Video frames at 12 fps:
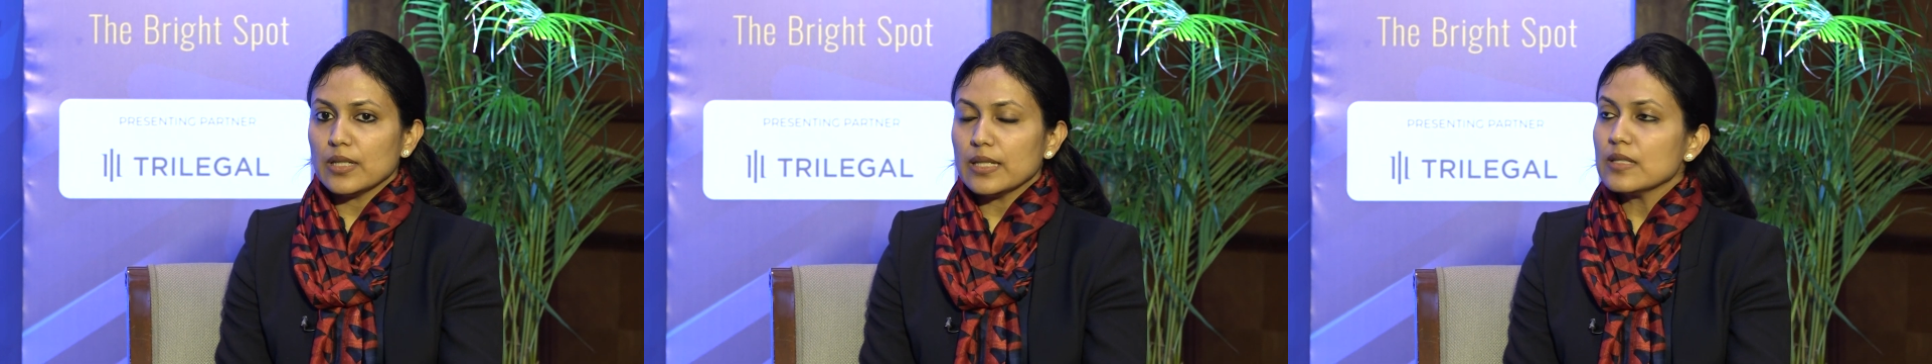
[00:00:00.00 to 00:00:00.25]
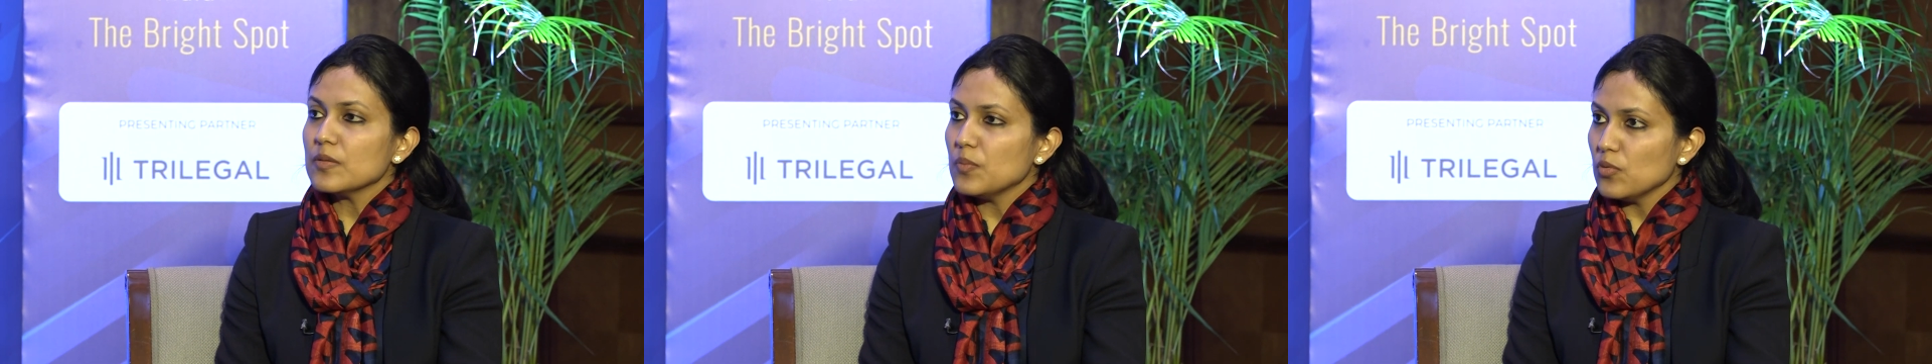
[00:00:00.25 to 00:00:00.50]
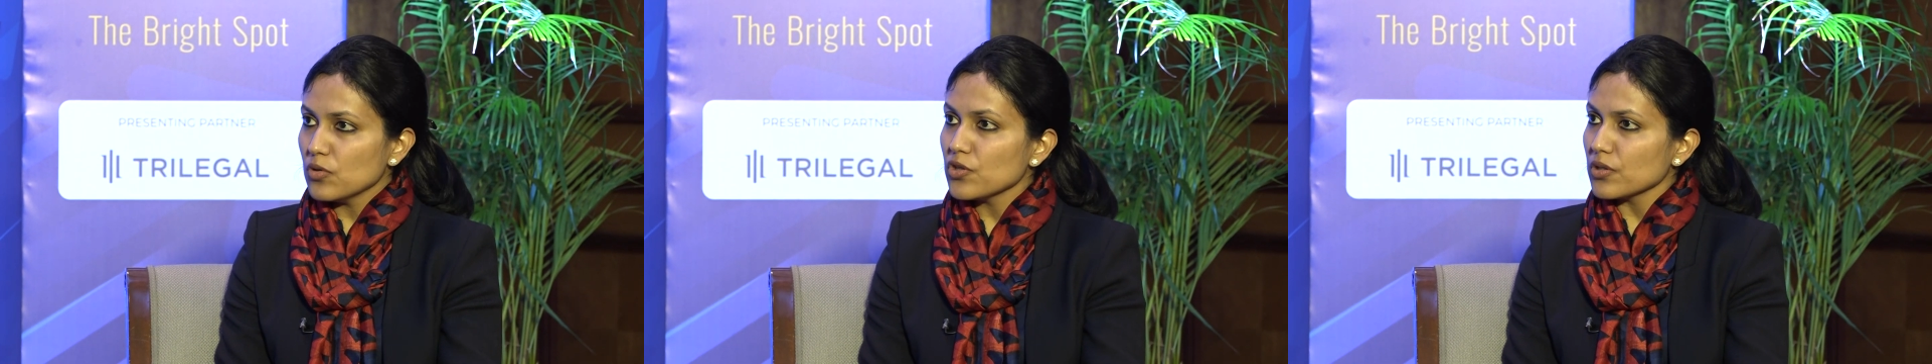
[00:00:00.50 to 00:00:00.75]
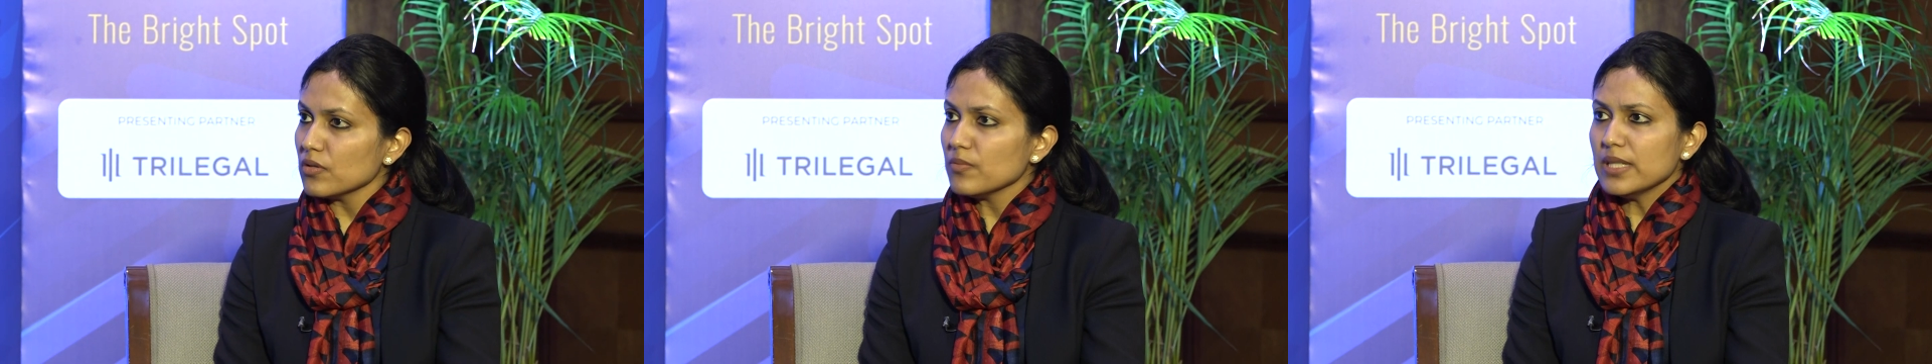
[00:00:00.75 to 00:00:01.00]

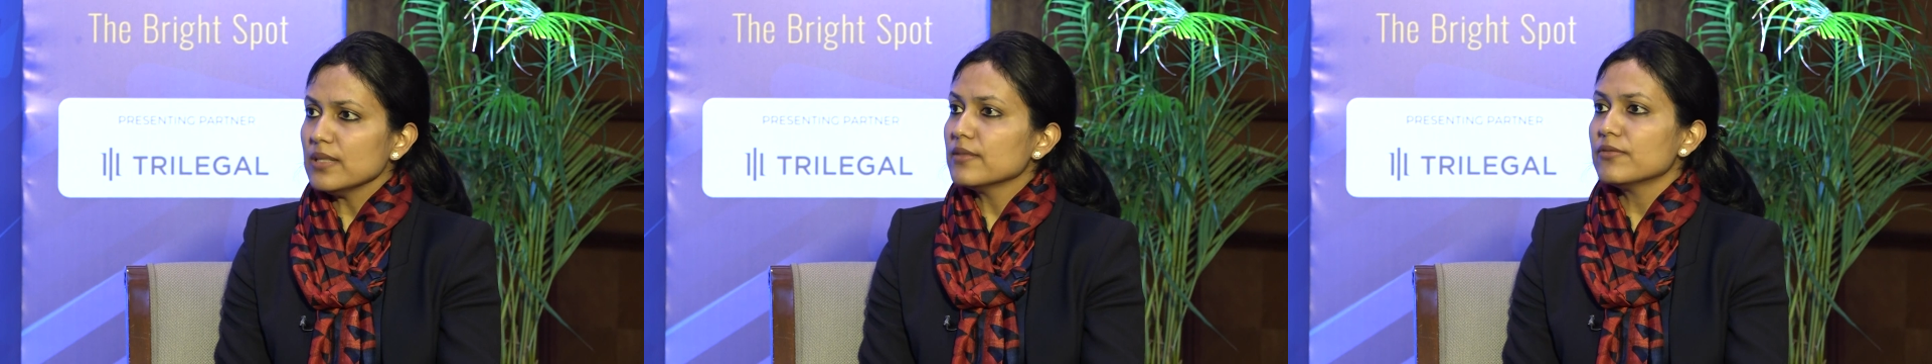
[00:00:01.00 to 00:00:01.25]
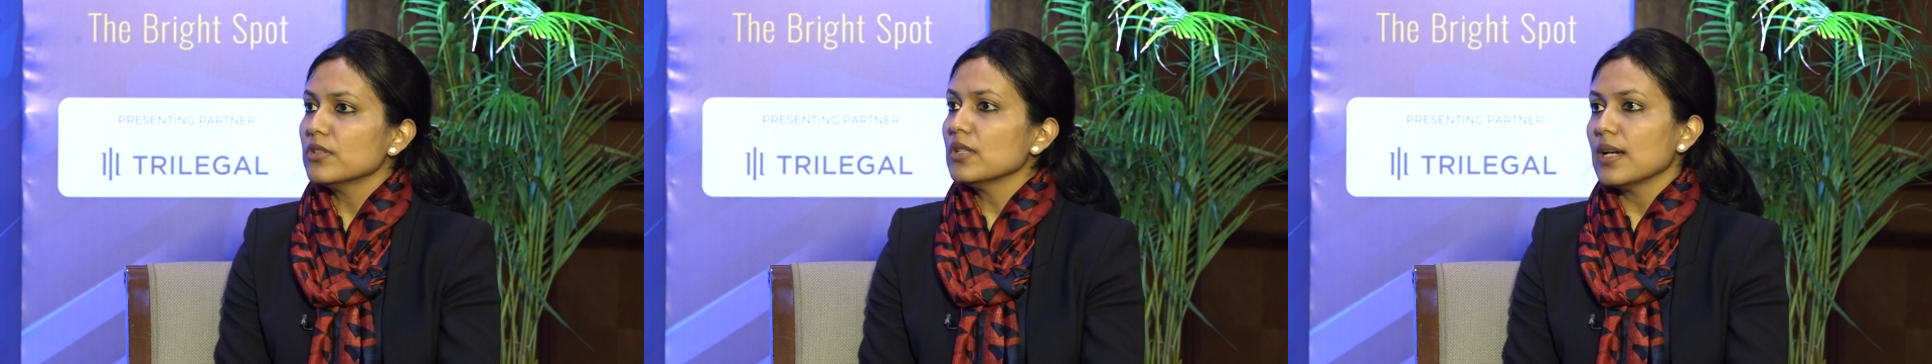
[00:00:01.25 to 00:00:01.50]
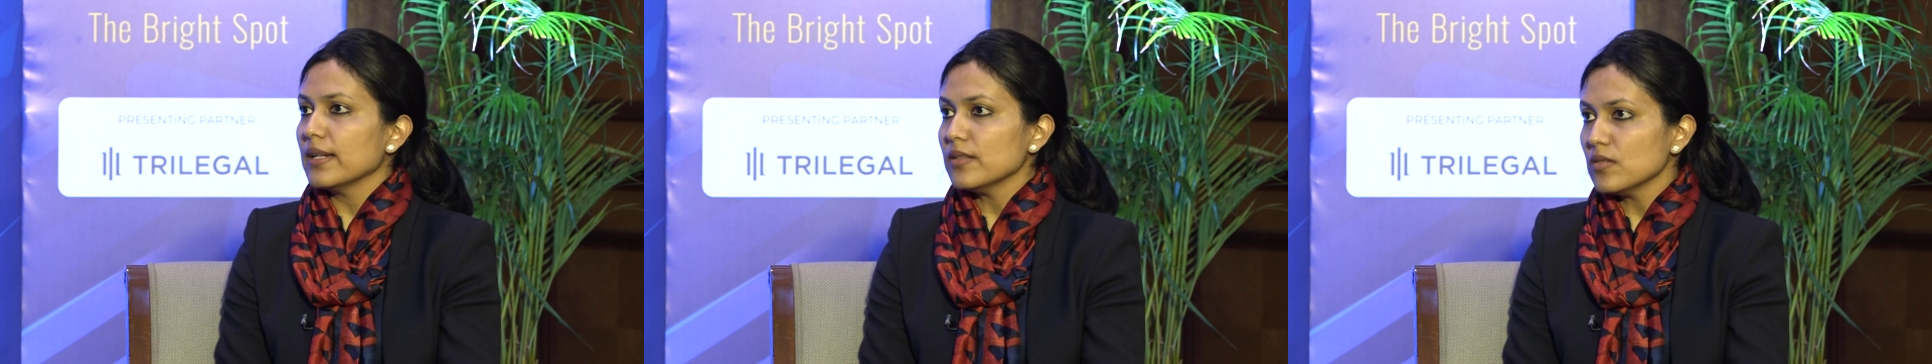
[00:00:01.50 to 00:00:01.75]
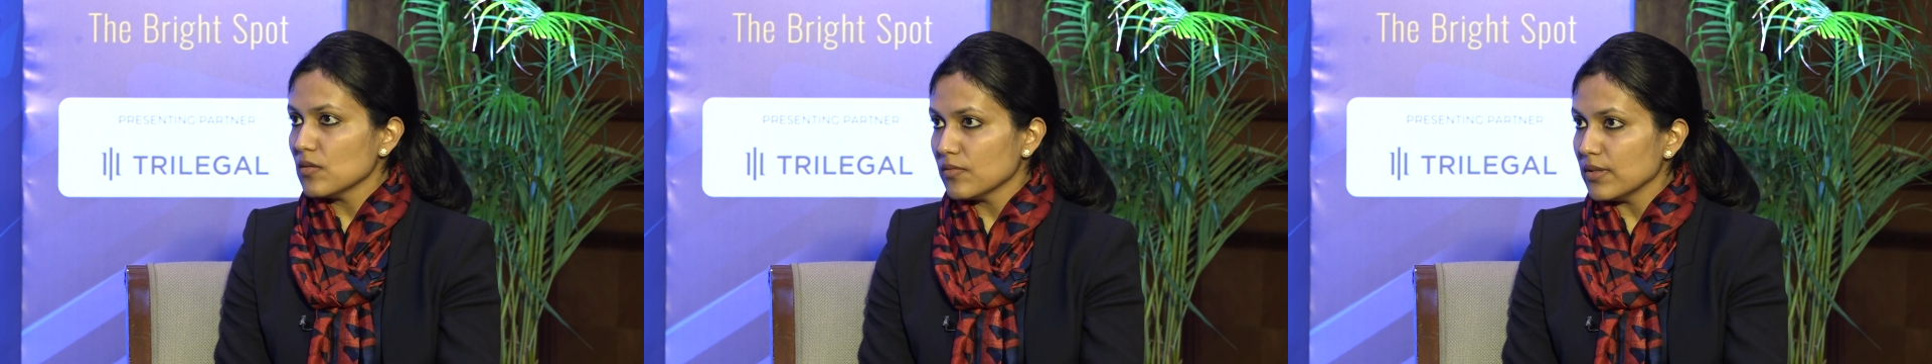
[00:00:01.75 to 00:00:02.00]
exposure to many different kinds of